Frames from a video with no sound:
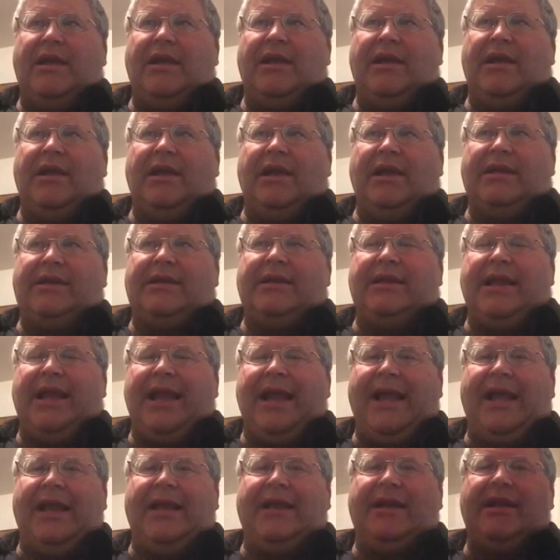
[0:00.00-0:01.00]
it
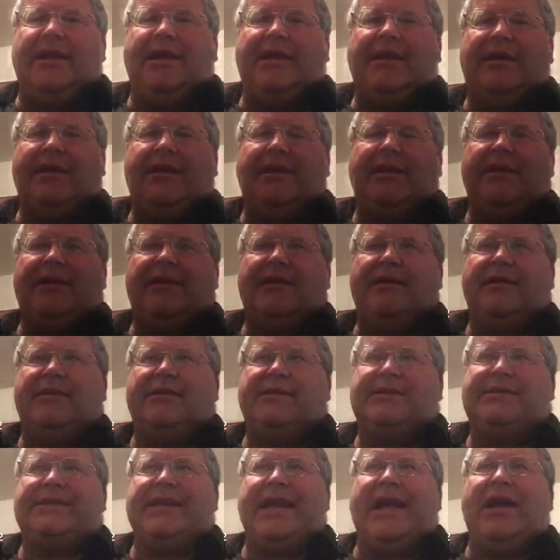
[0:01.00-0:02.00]
can
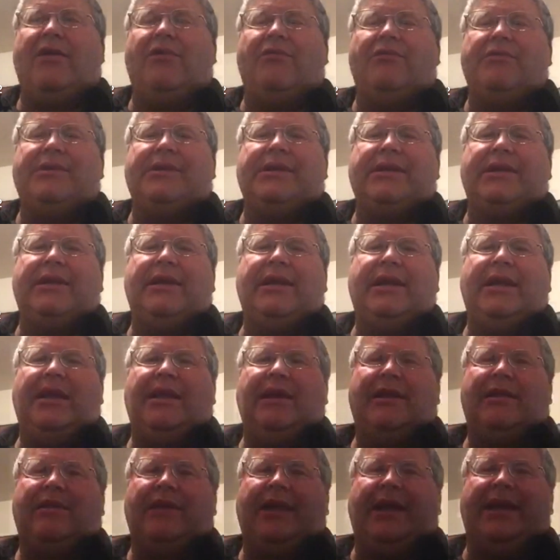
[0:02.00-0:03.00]
sound
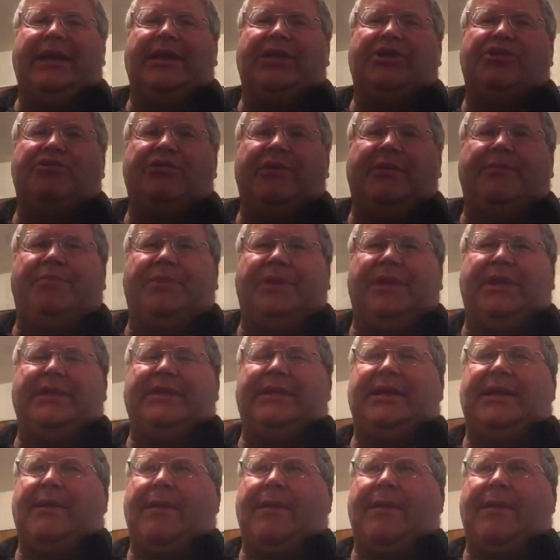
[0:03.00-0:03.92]
like a triplet.